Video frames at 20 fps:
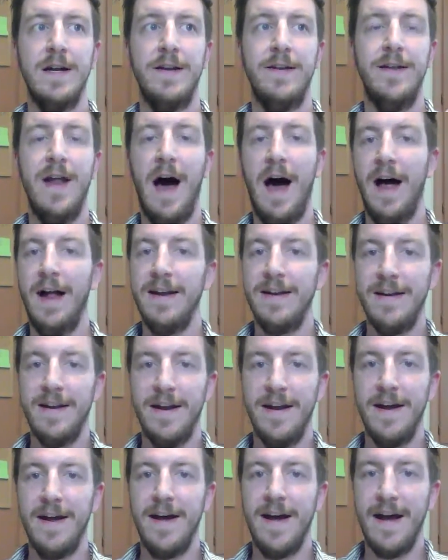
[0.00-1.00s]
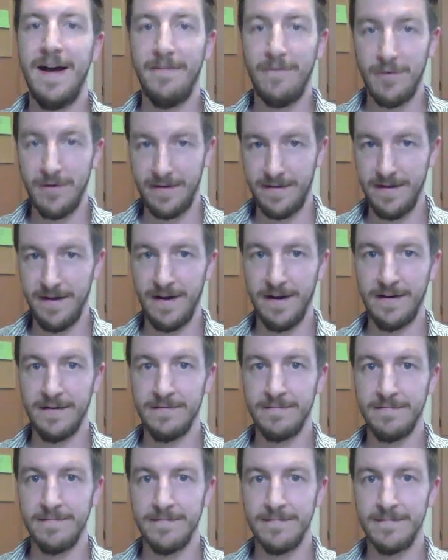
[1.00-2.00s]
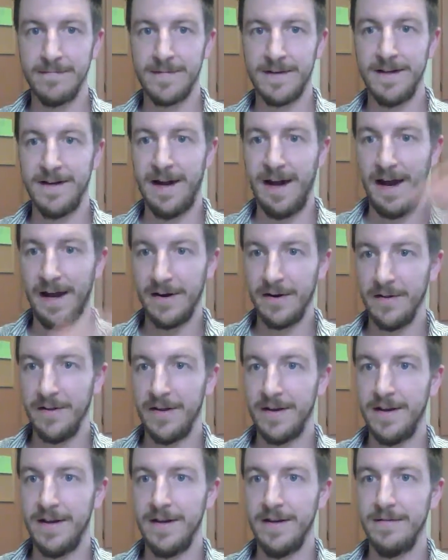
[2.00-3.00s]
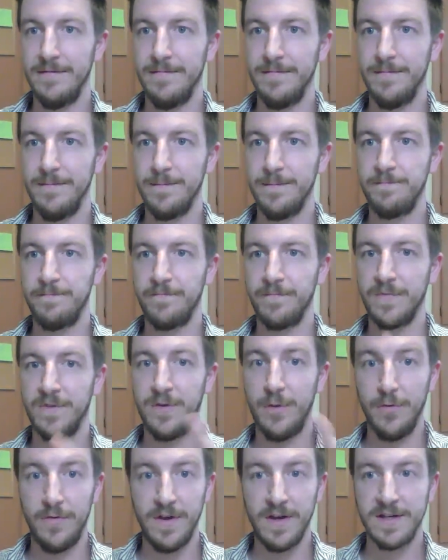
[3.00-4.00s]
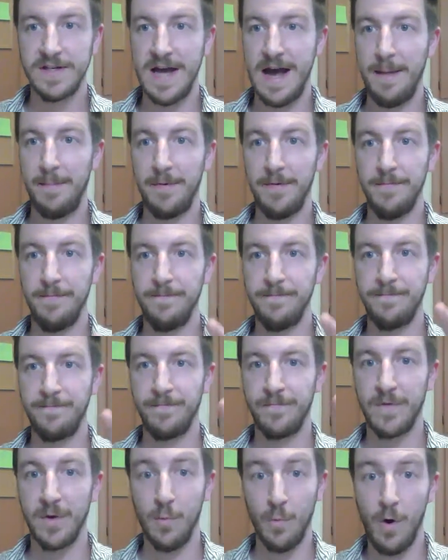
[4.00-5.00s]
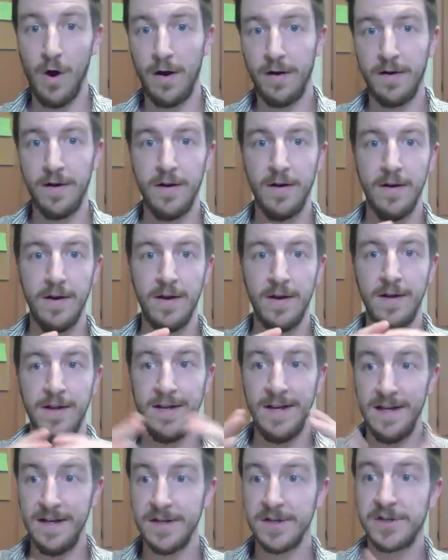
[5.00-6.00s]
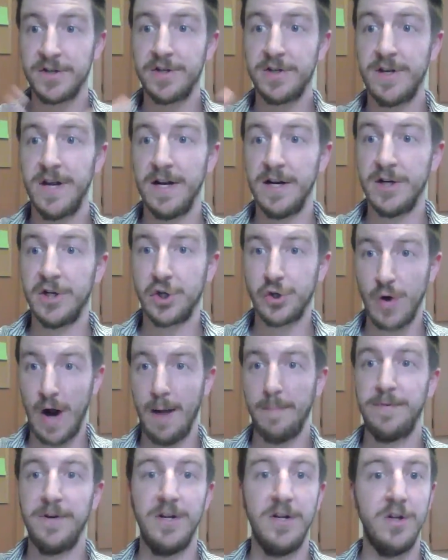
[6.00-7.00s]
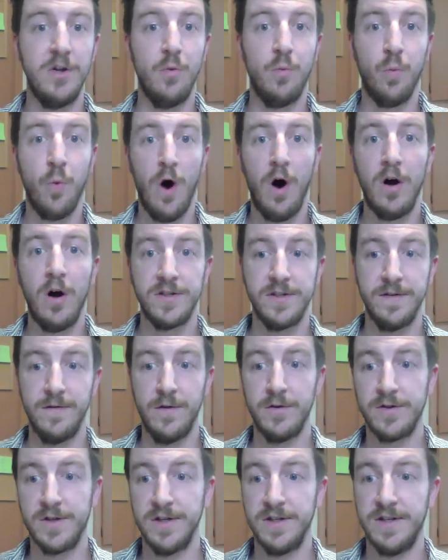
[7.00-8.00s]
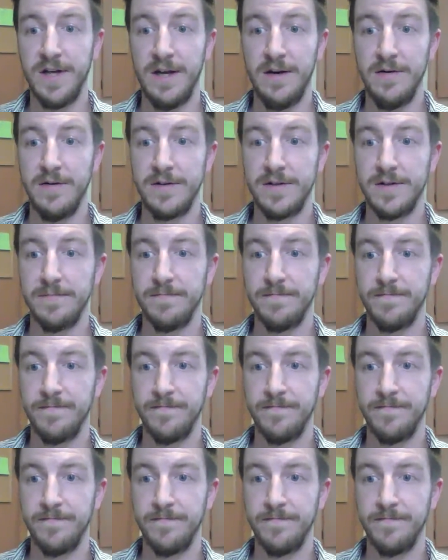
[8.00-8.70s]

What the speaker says: not everything can handle the heat. Two things happen. One, heat is getting trapped in the walls of those containers,